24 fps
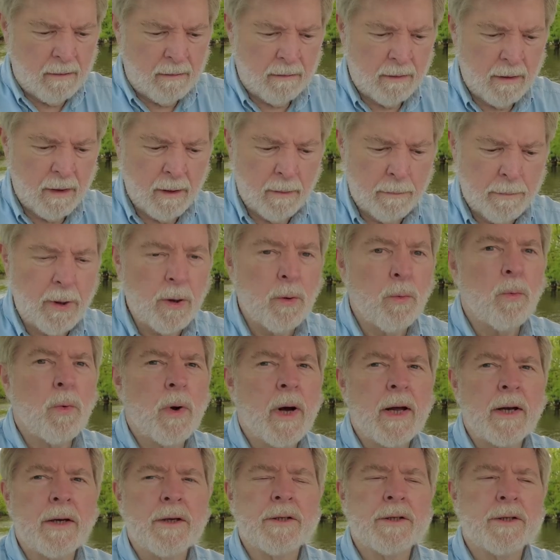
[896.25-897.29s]
a little bit
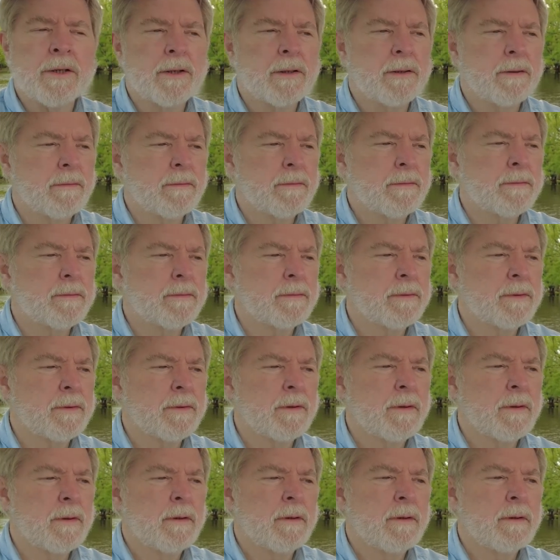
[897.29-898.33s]
wet
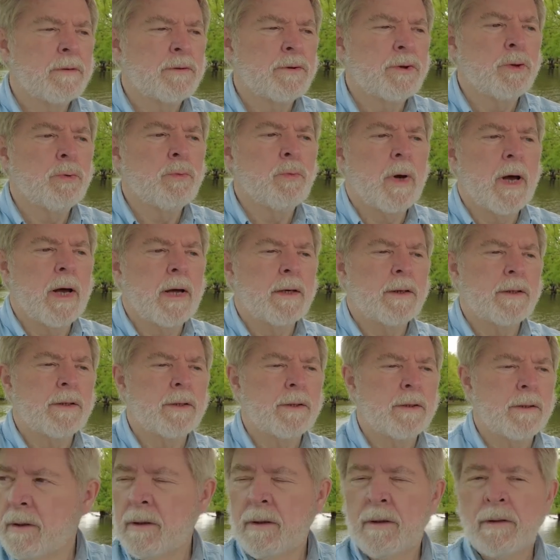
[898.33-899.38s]
too wet
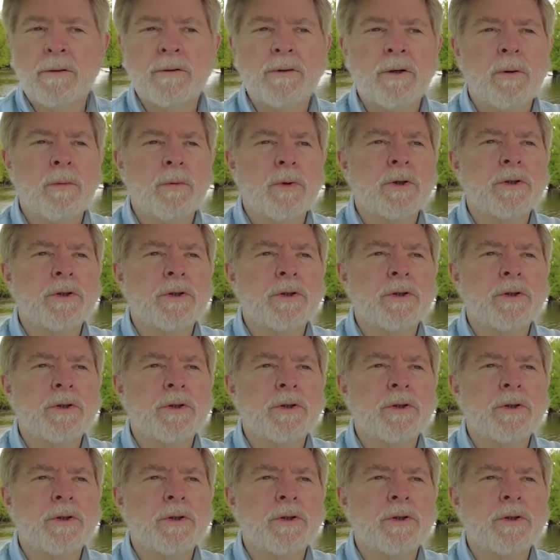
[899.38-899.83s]
so we'll